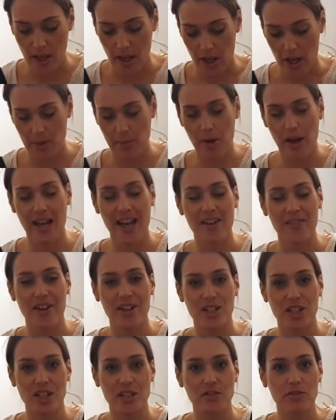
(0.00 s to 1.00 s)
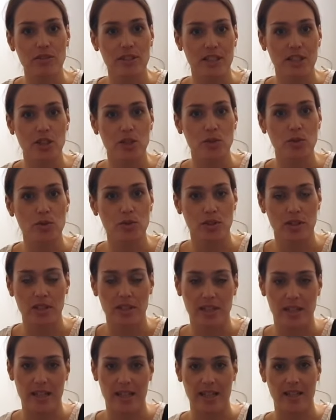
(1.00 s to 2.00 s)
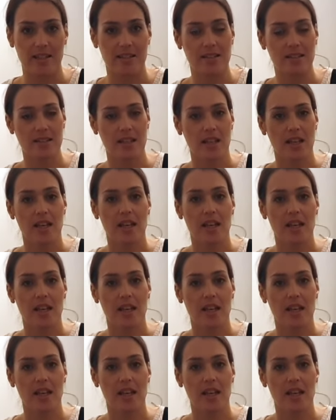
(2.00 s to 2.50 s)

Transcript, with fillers: Um, I have actually already shortened this